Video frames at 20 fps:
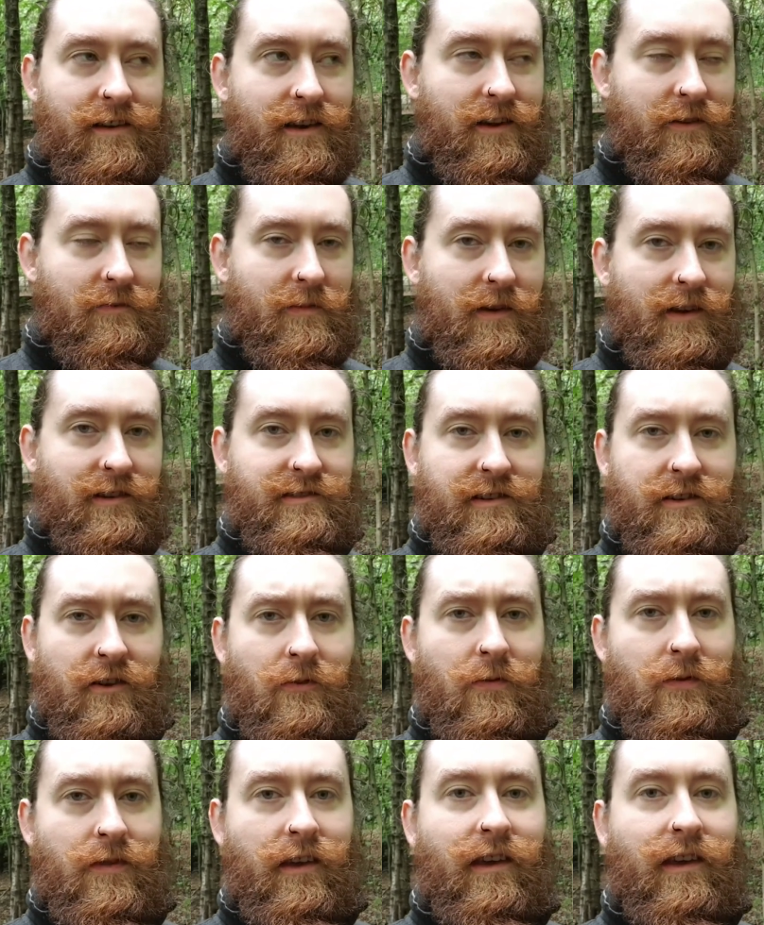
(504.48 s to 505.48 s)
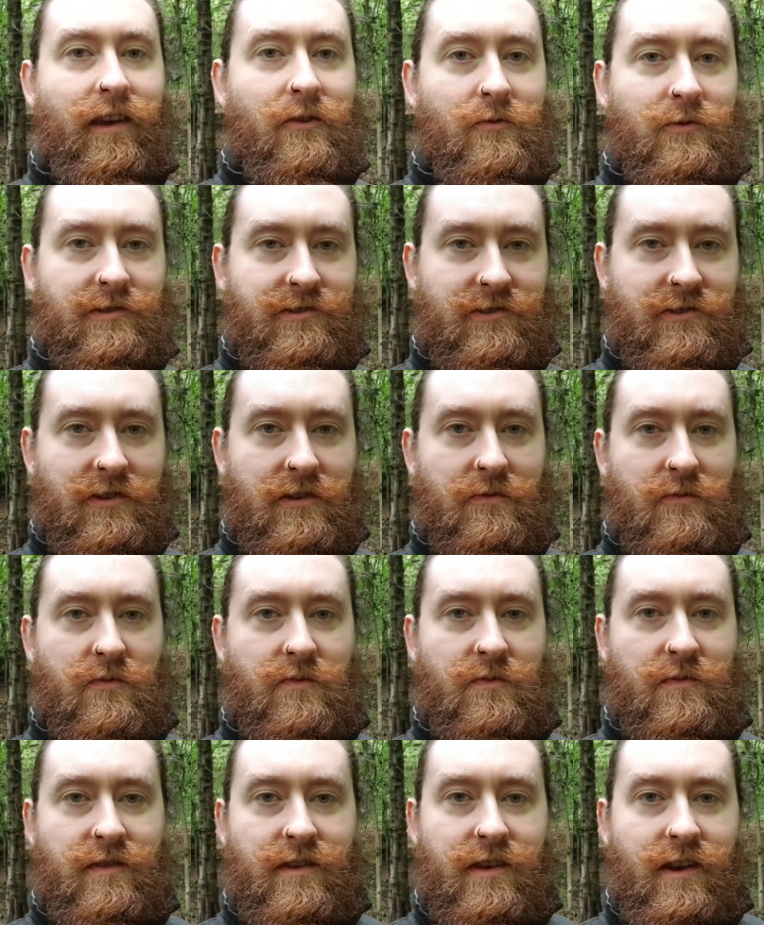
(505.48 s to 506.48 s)
because I don't think it was,
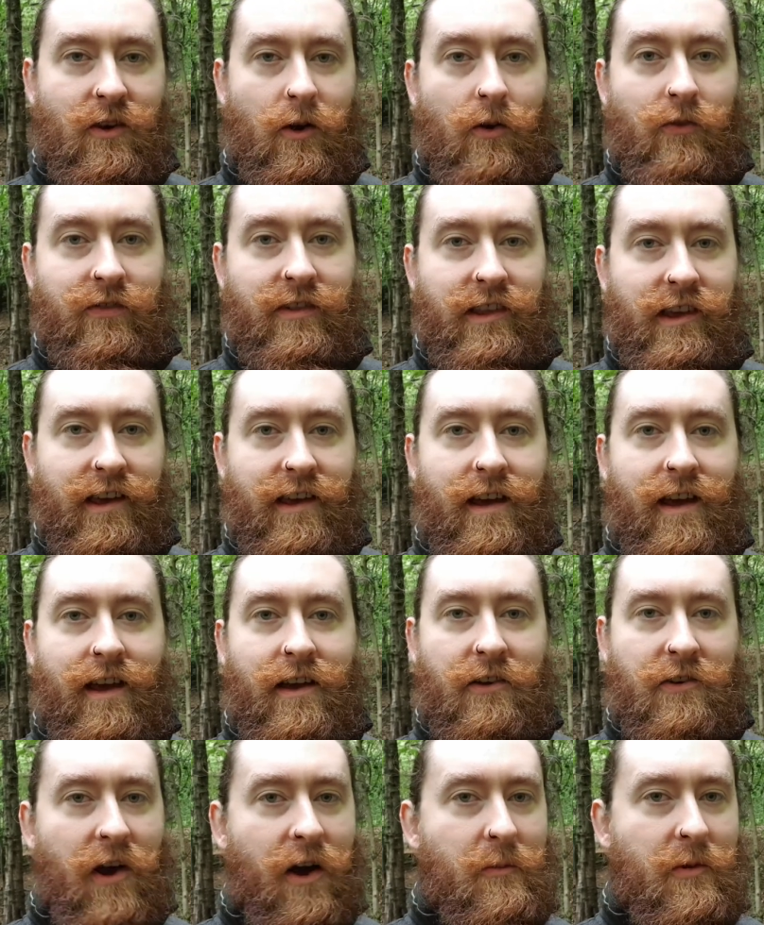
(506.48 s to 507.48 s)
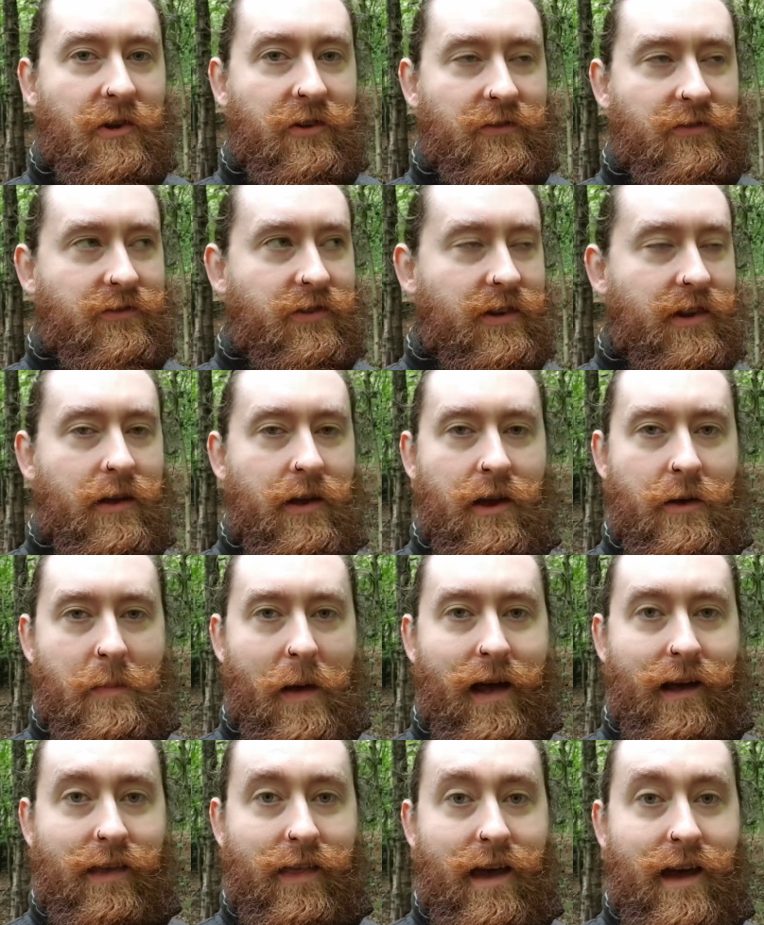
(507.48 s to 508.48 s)
you know, overly common
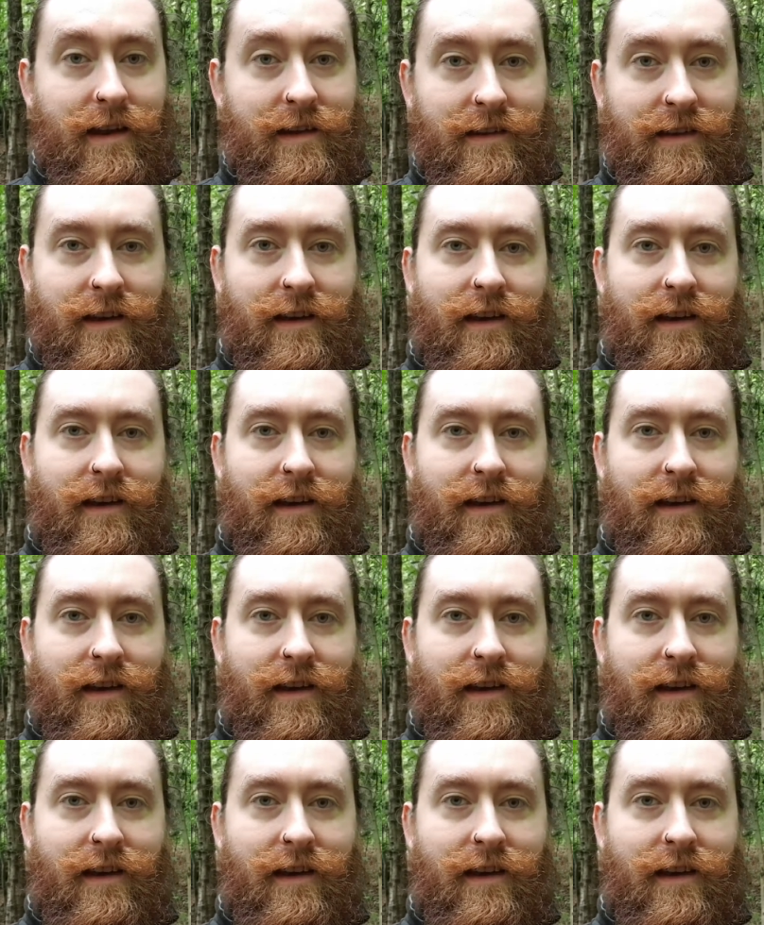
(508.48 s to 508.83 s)
back then.